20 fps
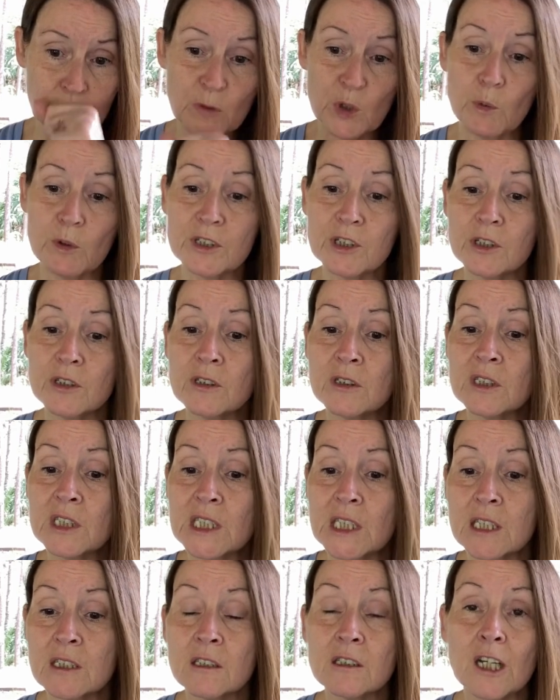which
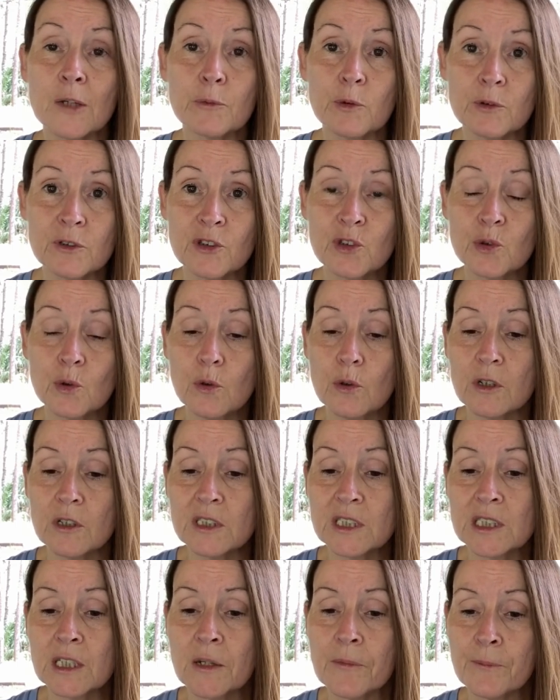is in alignment with
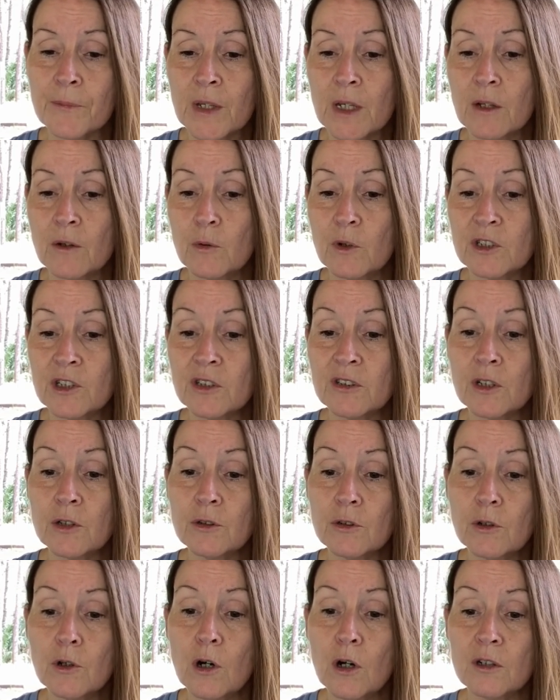source, which
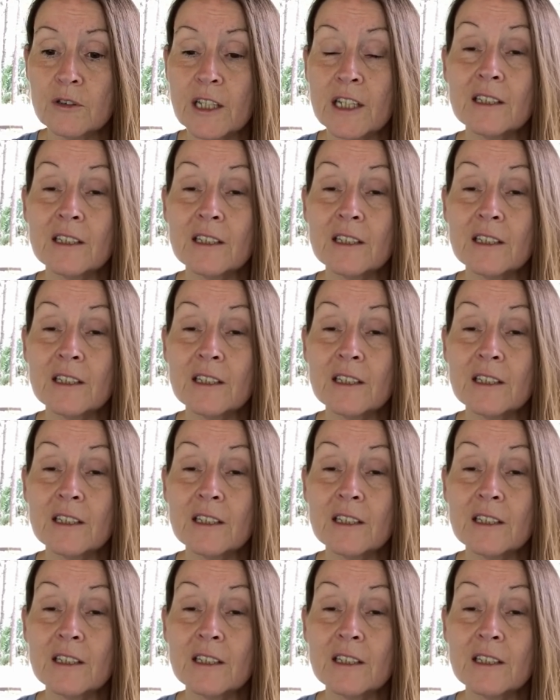isn't called